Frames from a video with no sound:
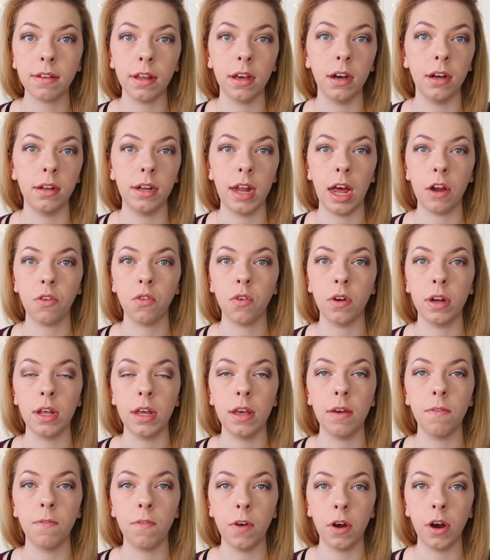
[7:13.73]
They are
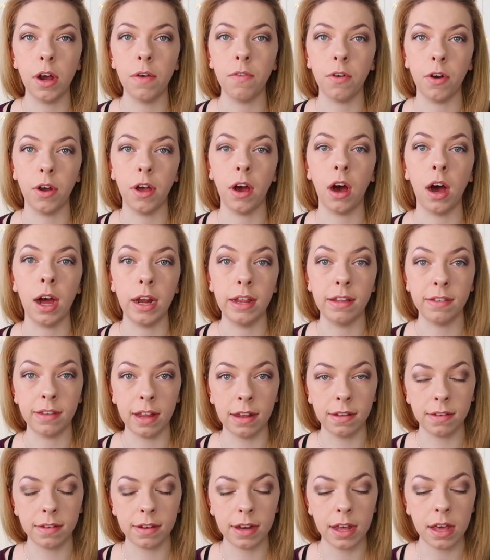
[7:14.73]
naturally very, very highly
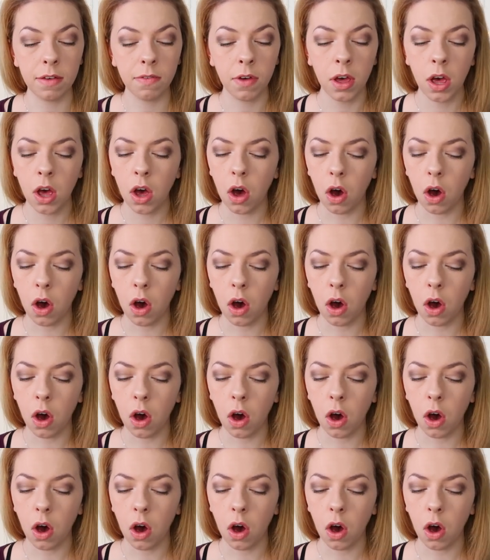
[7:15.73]
sensitive.